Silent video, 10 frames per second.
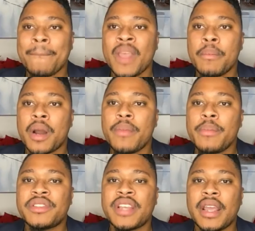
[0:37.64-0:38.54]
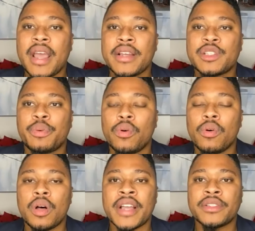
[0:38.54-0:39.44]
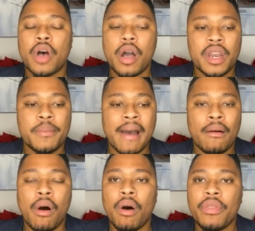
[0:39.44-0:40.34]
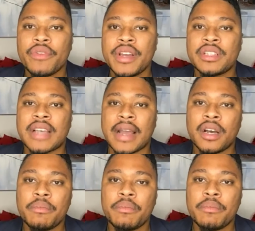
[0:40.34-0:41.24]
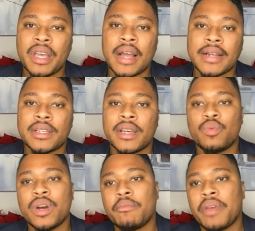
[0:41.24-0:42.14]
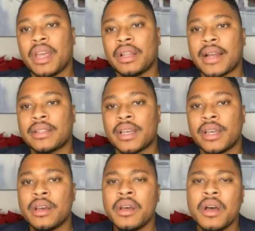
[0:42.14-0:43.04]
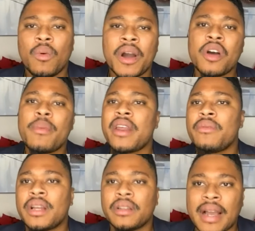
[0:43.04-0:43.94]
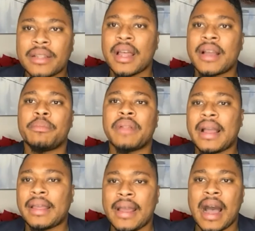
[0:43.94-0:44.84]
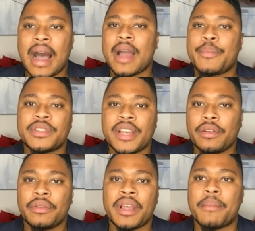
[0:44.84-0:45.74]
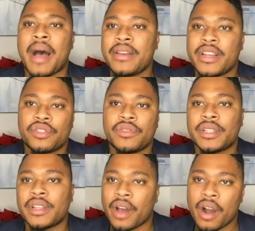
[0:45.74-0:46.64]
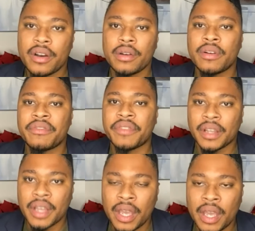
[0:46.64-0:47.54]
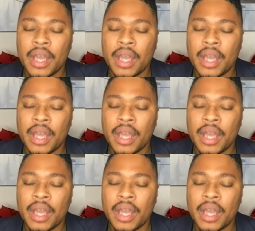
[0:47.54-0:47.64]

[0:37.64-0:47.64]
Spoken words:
But I remember sitting at his pool and talking about all the reasons I couldn't be elected, wouldn't be elected, why nobody would elect like a Black gay guy, particularly in my district in the heart of North Philly.